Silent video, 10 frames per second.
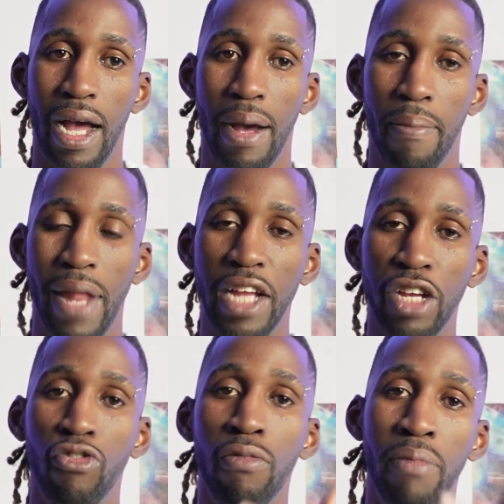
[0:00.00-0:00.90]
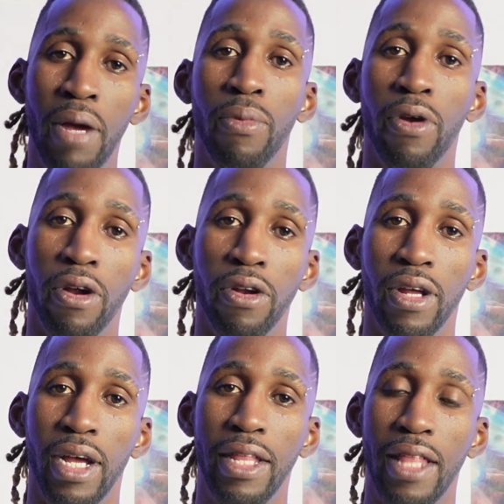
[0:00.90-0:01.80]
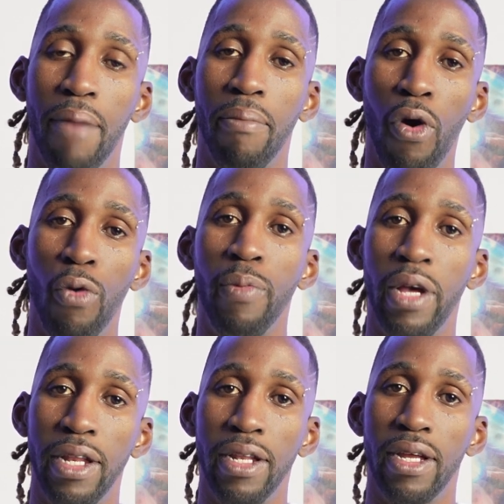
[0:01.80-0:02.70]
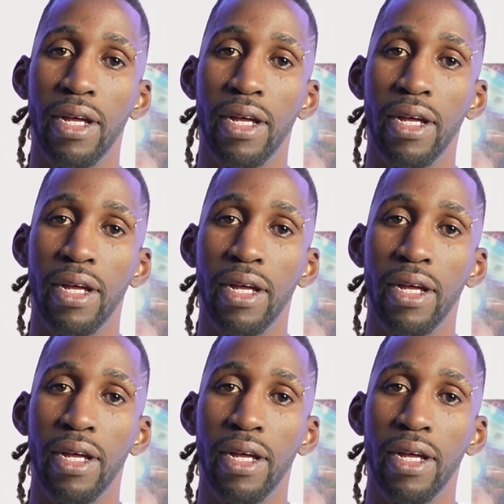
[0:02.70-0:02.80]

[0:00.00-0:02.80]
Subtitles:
But I just remember in that moment